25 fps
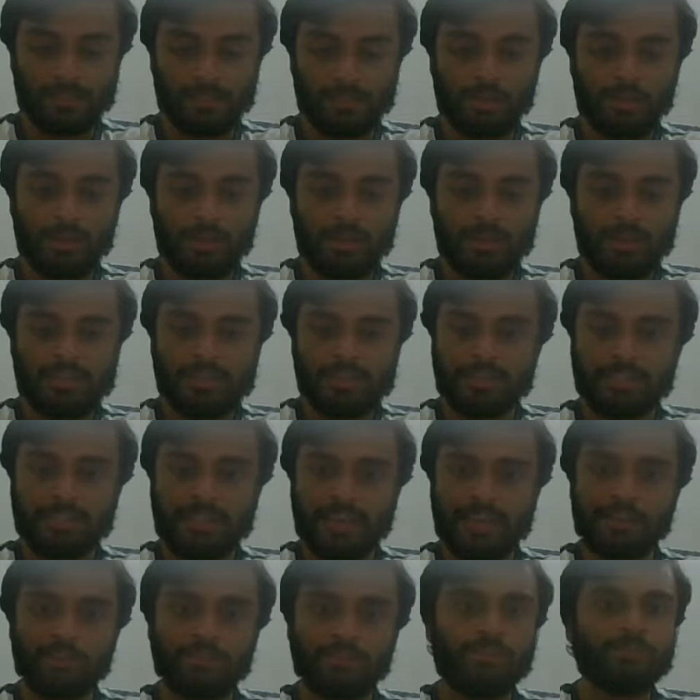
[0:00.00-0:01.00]
So such
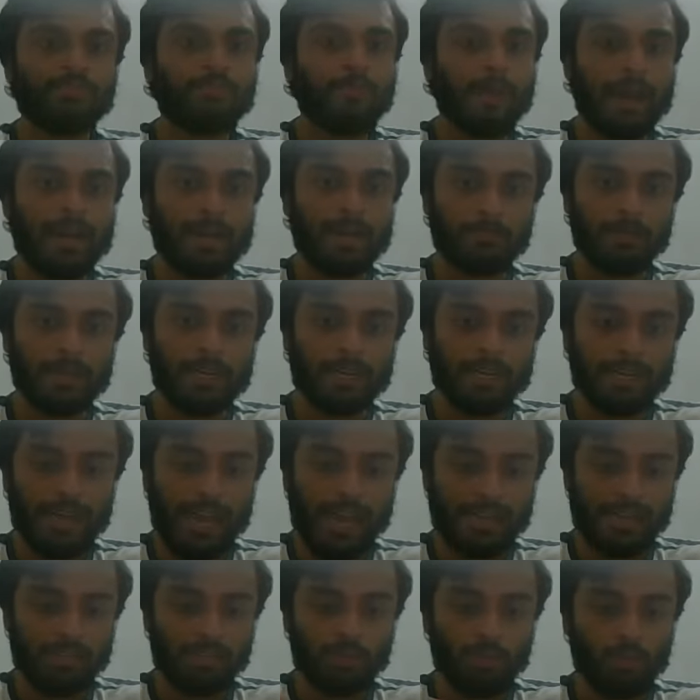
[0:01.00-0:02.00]
kinds of barbaric
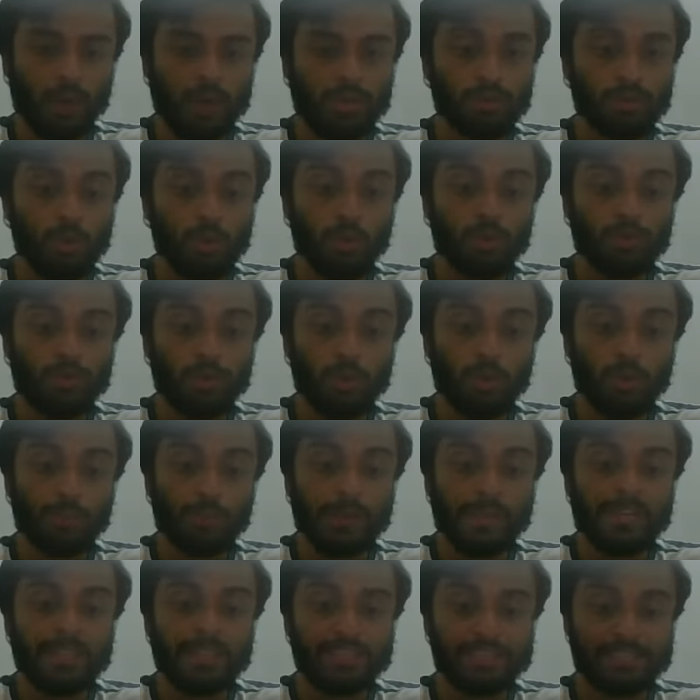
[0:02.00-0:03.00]
acts was also being